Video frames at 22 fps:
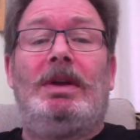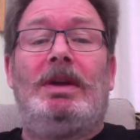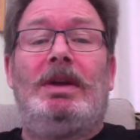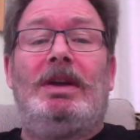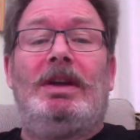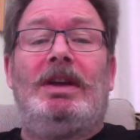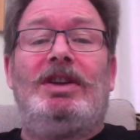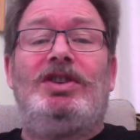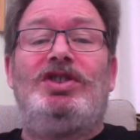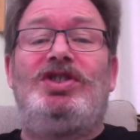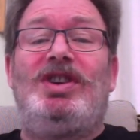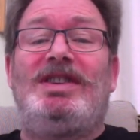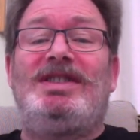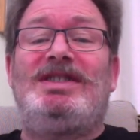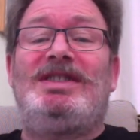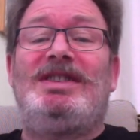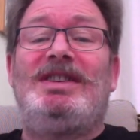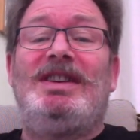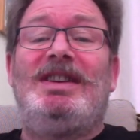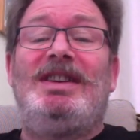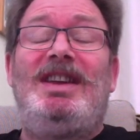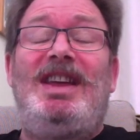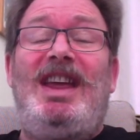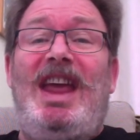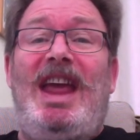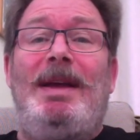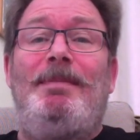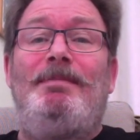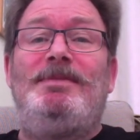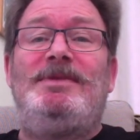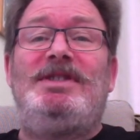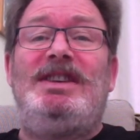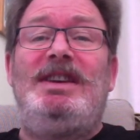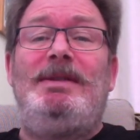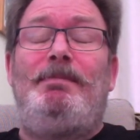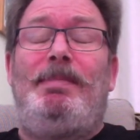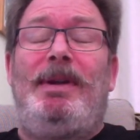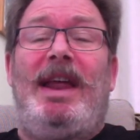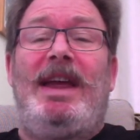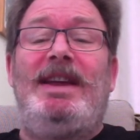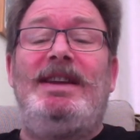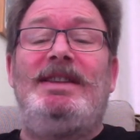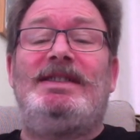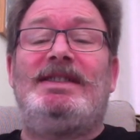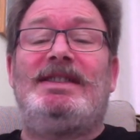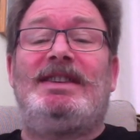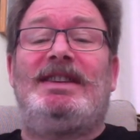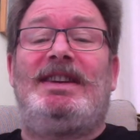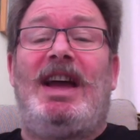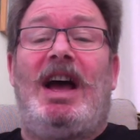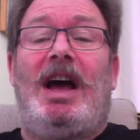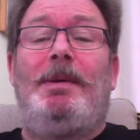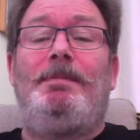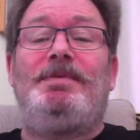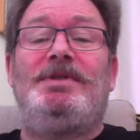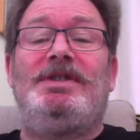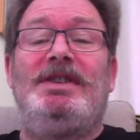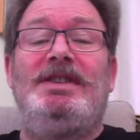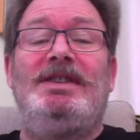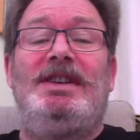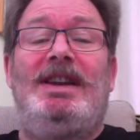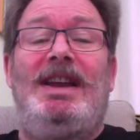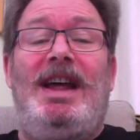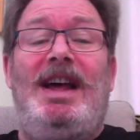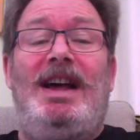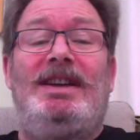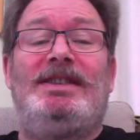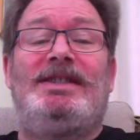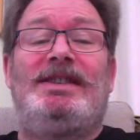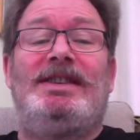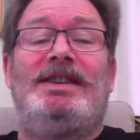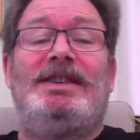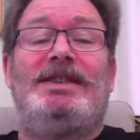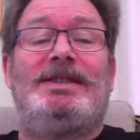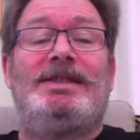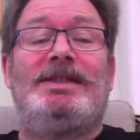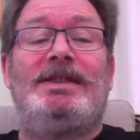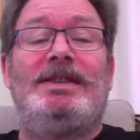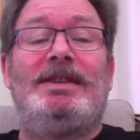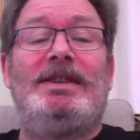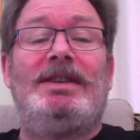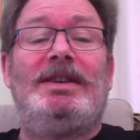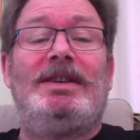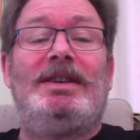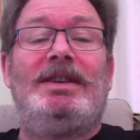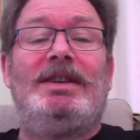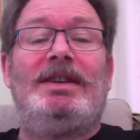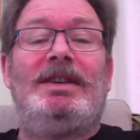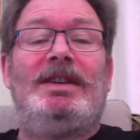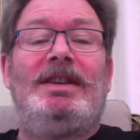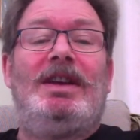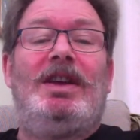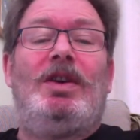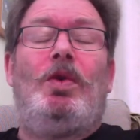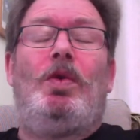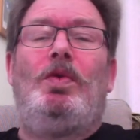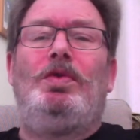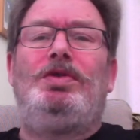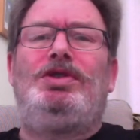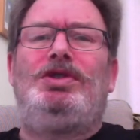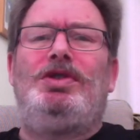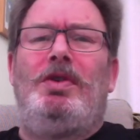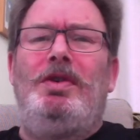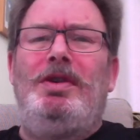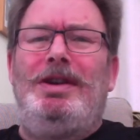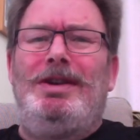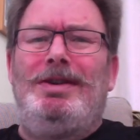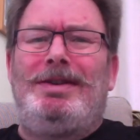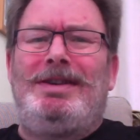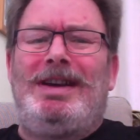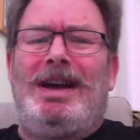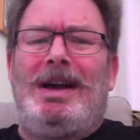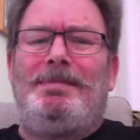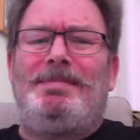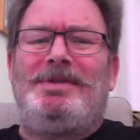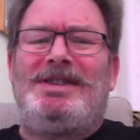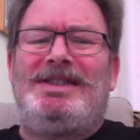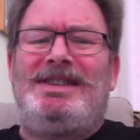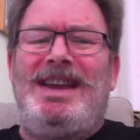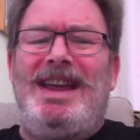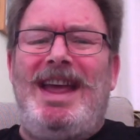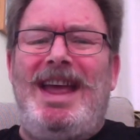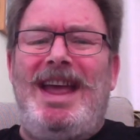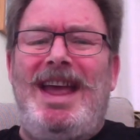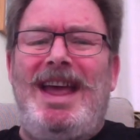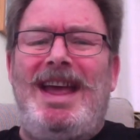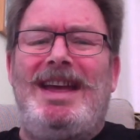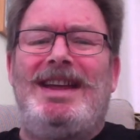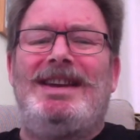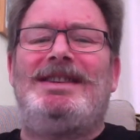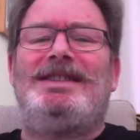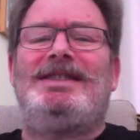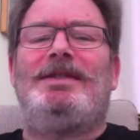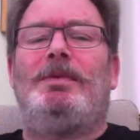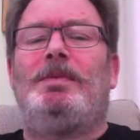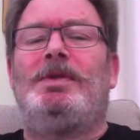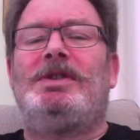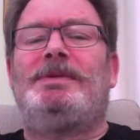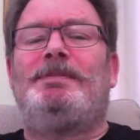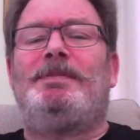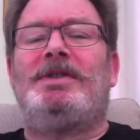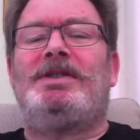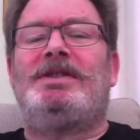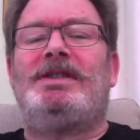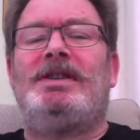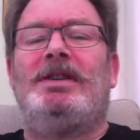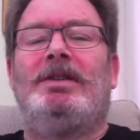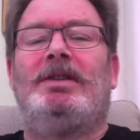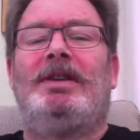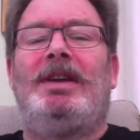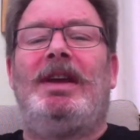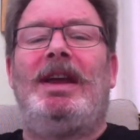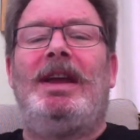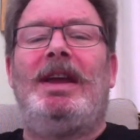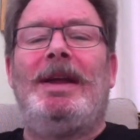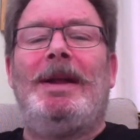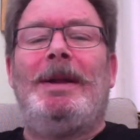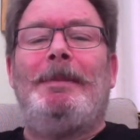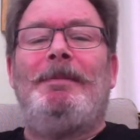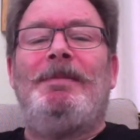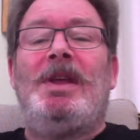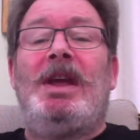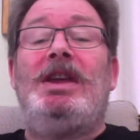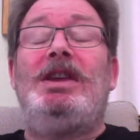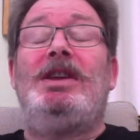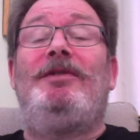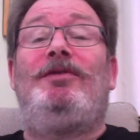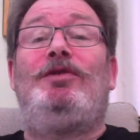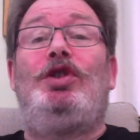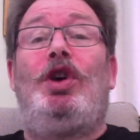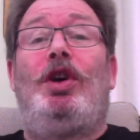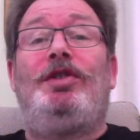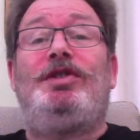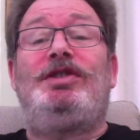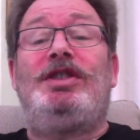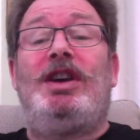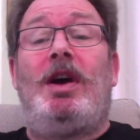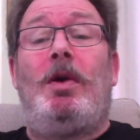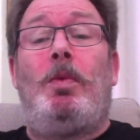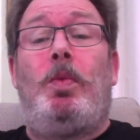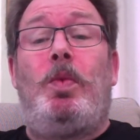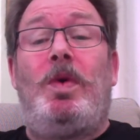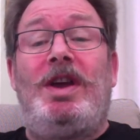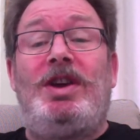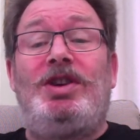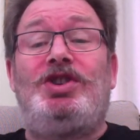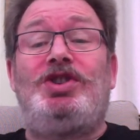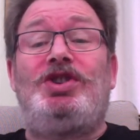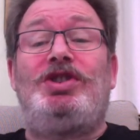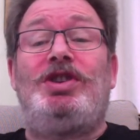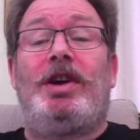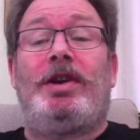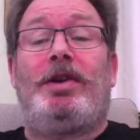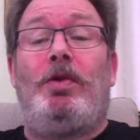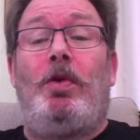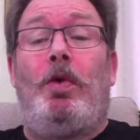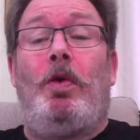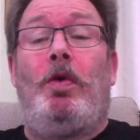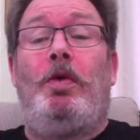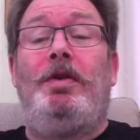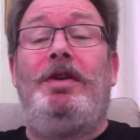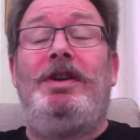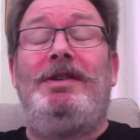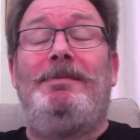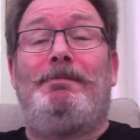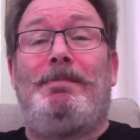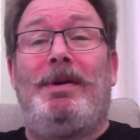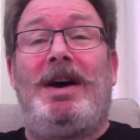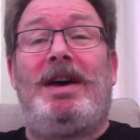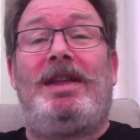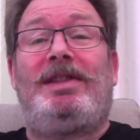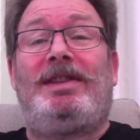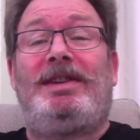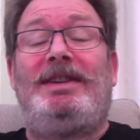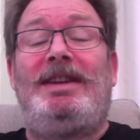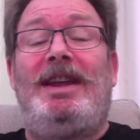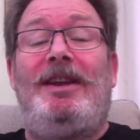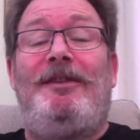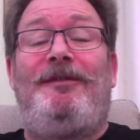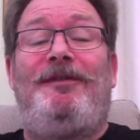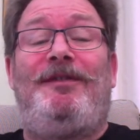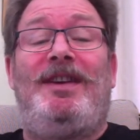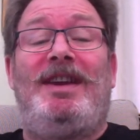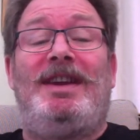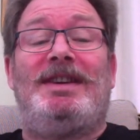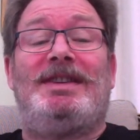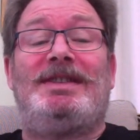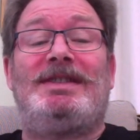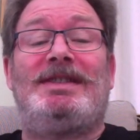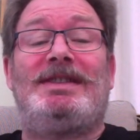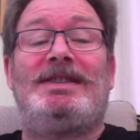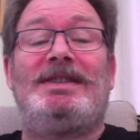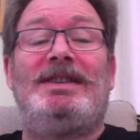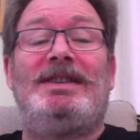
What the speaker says: Just empty plates, cups, and glasses. "Oh, don't look upset," whispered Silky. "You've got to wish your own birthday feast."